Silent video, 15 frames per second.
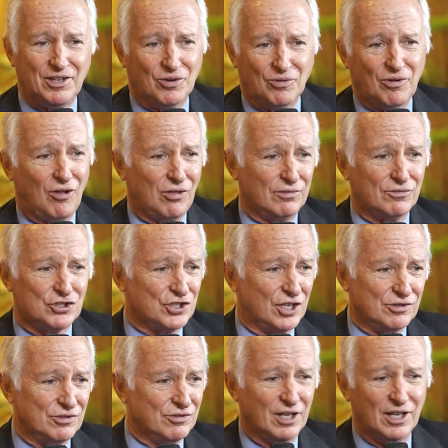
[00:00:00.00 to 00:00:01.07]
you know, all of a
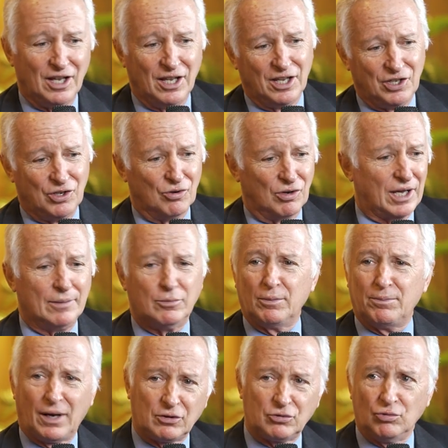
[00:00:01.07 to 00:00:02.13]
sudden, you know, Khyber
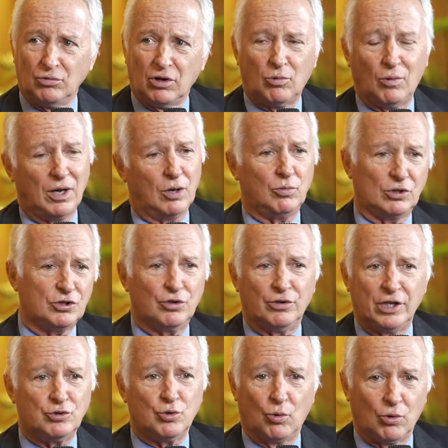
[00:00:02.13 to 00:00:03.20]
Pakhtunkhwa will
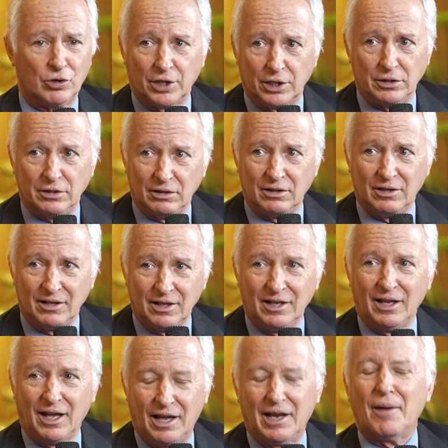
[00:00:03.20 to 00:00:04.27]
turn into Oregon.
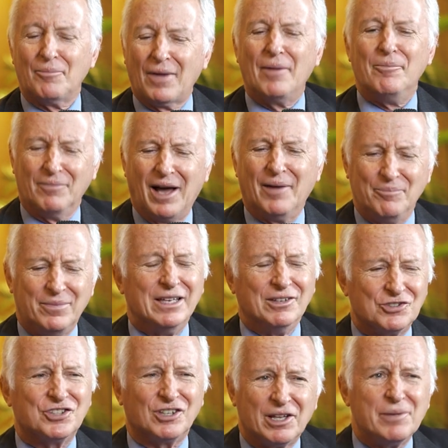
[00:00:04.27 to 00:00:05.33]
And I'm being
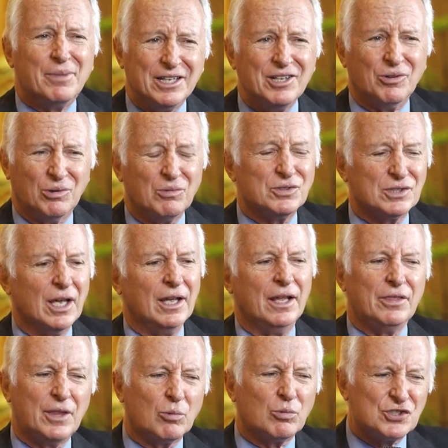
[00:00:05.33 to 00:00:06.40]
silly, but, you know,
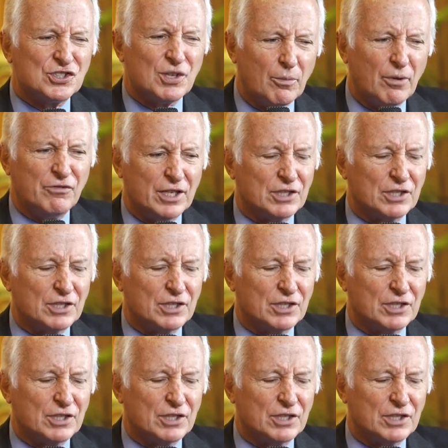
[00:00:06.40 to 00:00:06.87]
there was some of